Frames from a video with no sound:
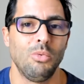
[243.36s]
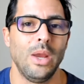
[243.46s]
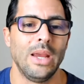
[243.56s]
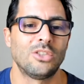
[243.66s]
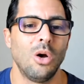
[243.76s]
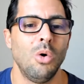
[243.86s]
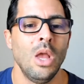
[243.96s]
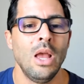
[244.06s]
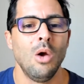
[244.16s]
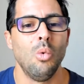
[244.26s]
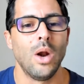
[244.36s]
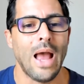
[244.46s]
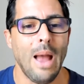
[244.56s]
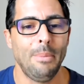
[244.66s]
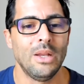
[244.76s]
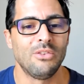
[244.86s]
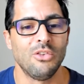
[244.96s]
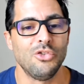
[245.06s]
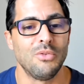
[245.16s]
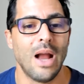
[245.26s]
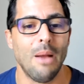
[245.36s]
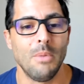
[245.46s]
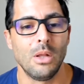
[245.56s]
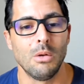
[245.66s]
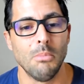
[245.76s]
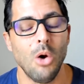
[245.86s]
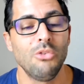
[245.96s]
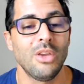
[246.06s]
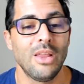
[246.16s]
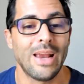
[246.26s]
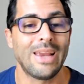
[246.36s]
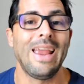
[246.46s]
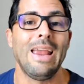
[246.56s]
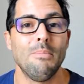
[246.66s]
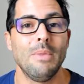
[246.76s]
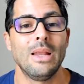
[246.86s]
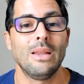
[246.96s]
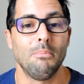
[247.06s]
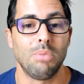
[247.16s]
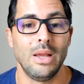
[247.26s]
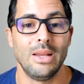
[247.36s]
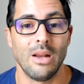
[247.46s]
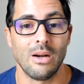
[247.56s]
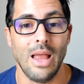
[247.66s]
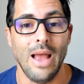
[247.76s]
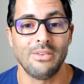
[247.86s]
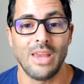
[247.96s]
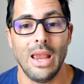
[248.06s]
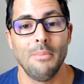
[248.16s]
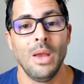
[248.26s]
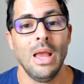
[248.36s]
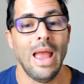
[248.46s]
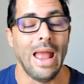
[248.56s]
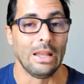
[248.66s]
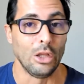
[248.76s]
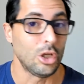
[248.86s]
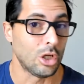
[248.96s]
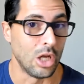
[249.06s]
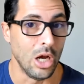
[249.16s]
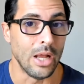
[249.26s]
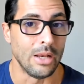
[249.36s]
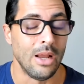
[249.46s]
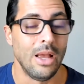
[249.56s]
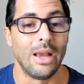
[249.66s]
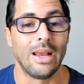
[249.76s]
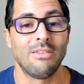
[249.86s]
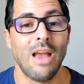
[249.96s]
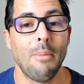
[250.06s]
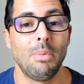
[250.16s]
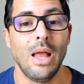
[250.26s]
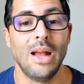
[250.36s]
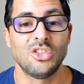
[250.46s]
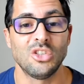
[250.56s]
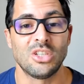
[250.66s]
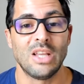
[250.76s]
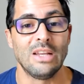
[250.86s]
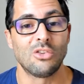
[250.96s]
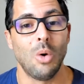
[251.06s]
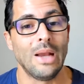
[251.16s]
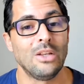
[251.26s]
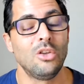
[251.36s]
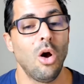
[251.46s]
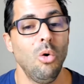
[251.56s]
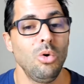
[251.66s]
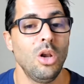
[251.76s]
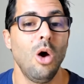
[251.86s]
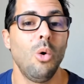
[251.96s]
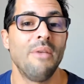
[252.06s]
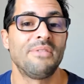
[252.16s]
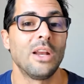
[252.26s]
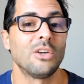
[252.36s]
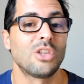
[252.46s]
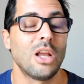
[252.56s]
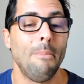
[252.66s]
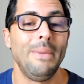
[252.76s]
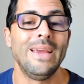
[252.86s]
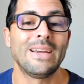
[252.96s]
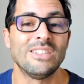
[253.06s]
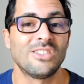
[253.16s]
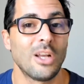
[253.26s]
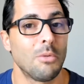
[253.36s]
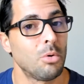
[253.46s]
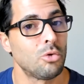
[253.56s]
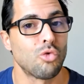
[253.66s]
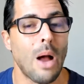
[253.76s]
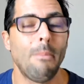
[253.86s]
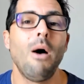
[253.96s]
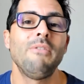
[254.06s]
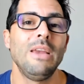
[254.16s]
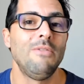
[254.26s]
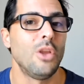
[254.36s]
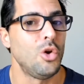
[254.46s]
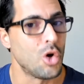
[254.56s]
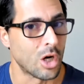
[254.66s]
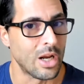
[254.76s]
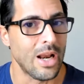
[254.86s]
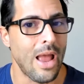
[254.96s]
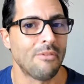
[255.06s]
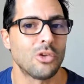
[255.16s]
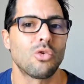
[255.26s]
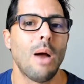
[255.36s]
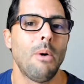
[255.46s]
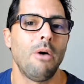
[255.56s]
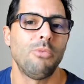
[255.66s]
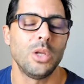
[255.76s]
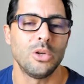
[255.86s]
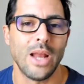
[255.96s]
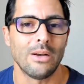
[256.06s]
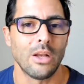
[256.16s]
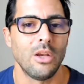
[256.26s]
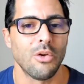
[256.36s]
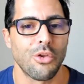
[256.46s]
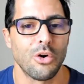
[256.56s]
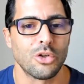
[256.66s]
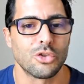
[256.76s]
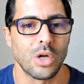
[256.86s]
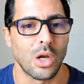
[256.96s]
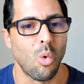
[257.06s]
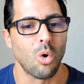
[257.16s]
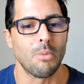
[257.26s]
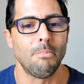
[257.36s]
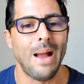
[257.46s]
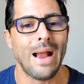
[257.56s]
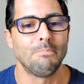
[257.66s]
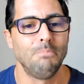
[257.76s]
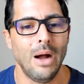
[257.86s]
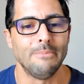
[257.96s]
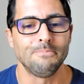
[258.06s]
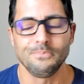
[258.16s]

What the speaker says: week. So what happened is you've got Miller Mosley that came in and played their last game and looked good against Appalachian State. So I don't know if there's going to be a considerable drop-off, even though you're going to have a drop-off when you're down to your third-string quarterback. But